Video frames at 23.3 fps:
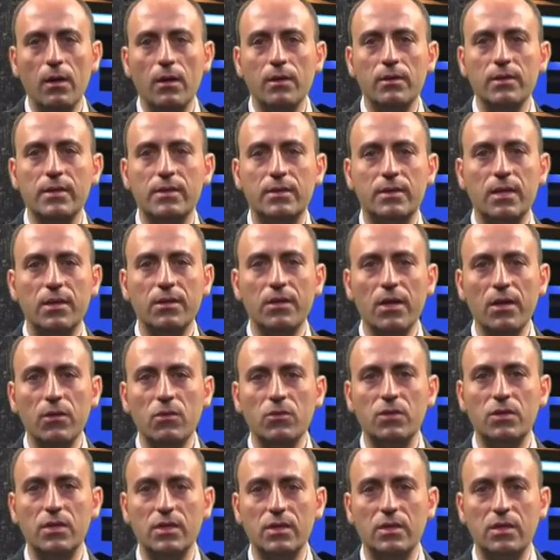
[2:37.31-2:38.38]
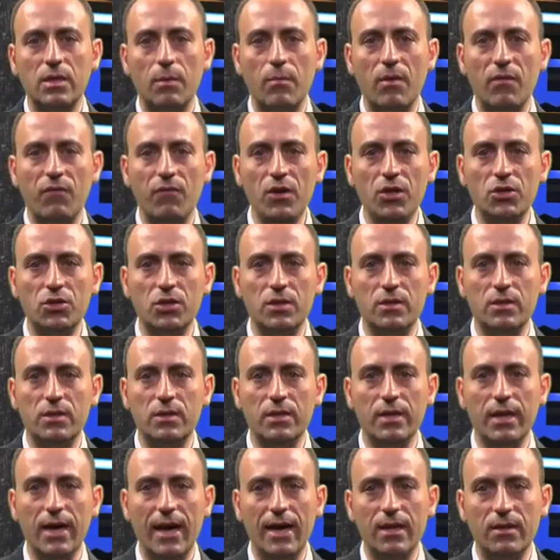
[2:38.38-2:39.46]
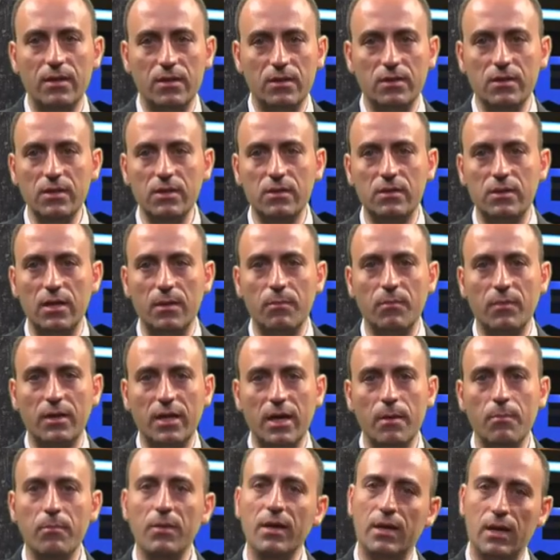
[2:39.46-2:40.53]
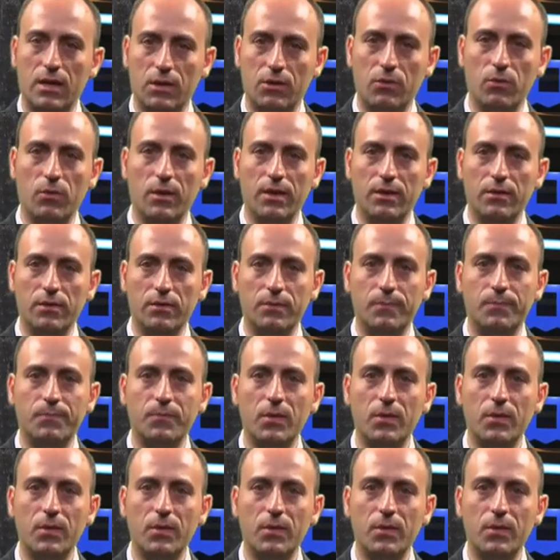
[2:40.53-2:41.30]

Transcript: the instantaneous system efficiency at a system can be calculated.